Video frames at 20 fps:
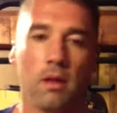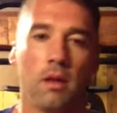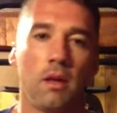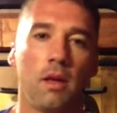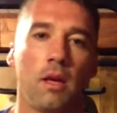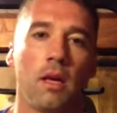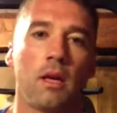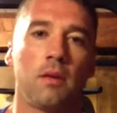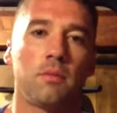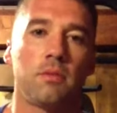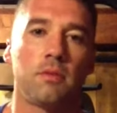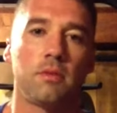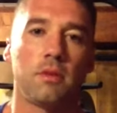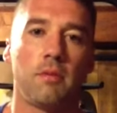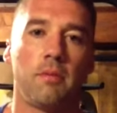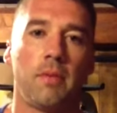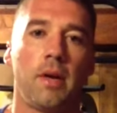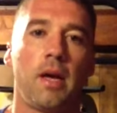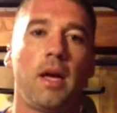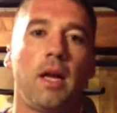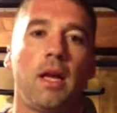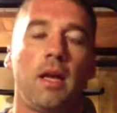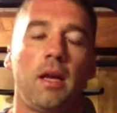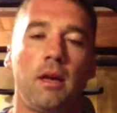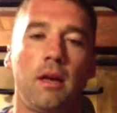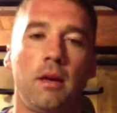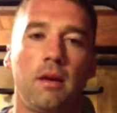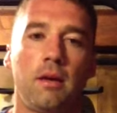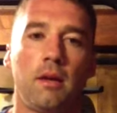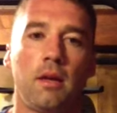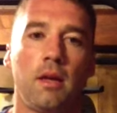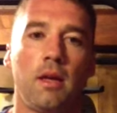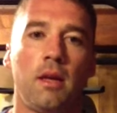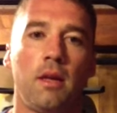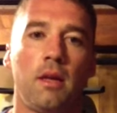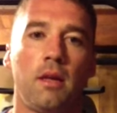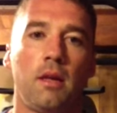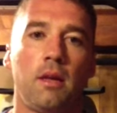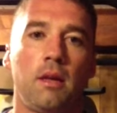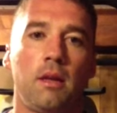helps somebody out,
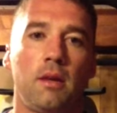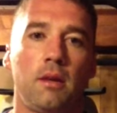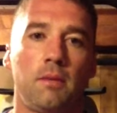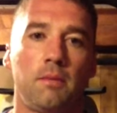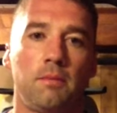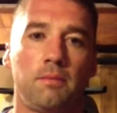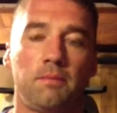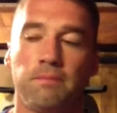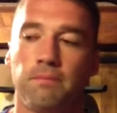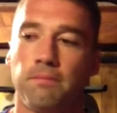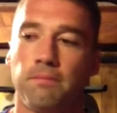and